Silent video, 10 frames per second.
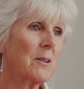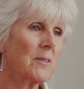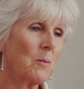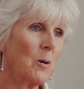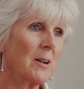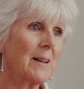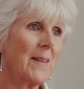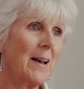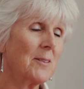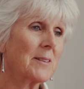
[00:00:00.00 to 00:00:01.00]
Because I work
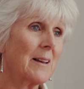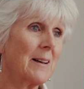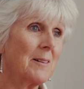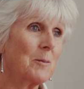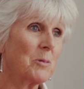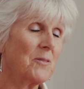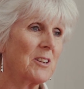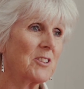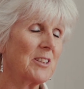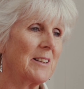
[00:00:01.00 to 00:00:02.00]
in the healthcare
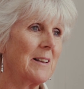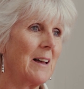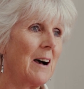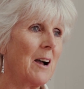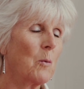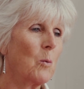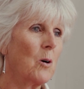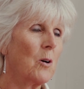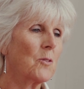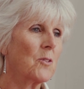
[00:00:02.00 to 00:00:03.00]
profession, I
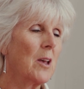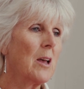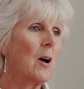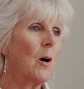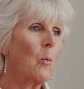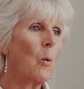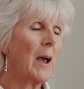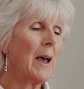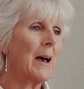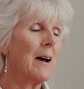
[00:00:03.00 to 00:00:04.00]
was
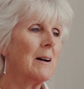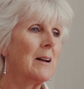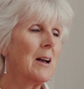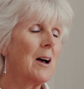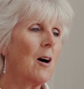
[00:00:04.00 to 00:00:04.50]
aware